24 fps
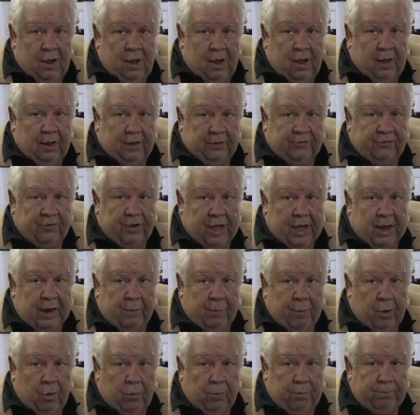uh,
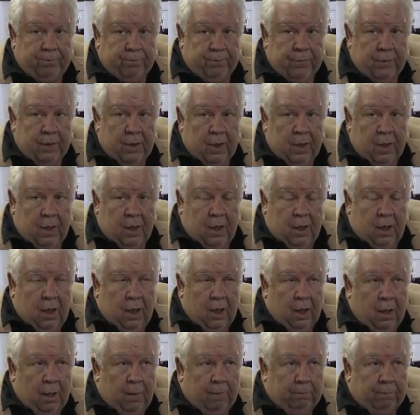CHAdeMO.
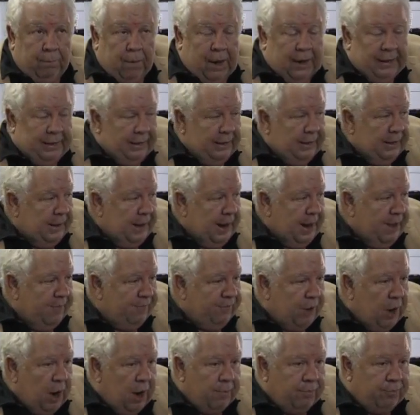Um, I did have
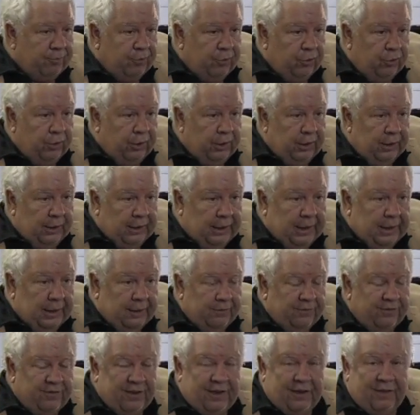an opportunity to
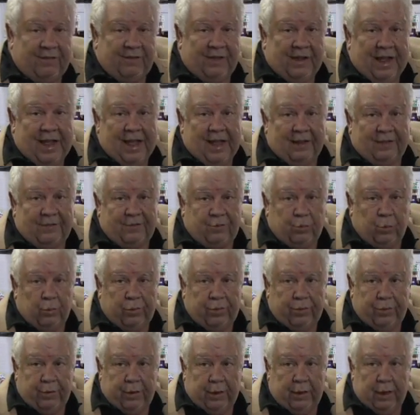get CCS
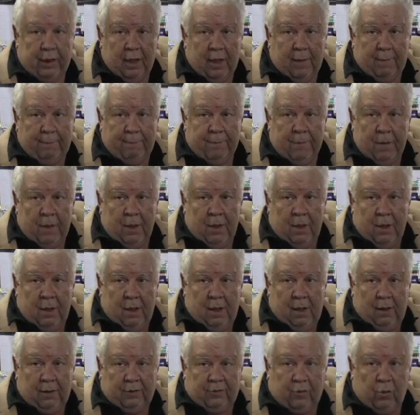with the uh,
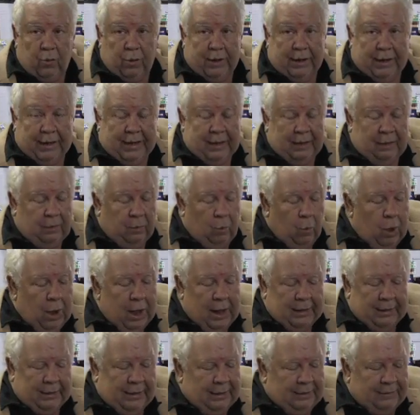uh, 20
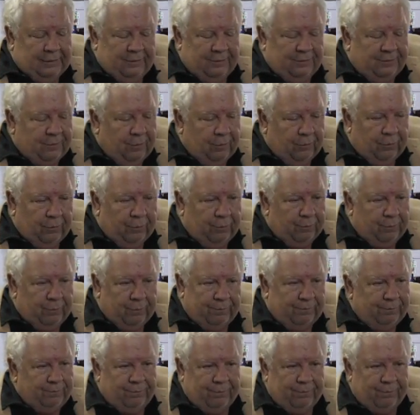kilowatt, and I just told them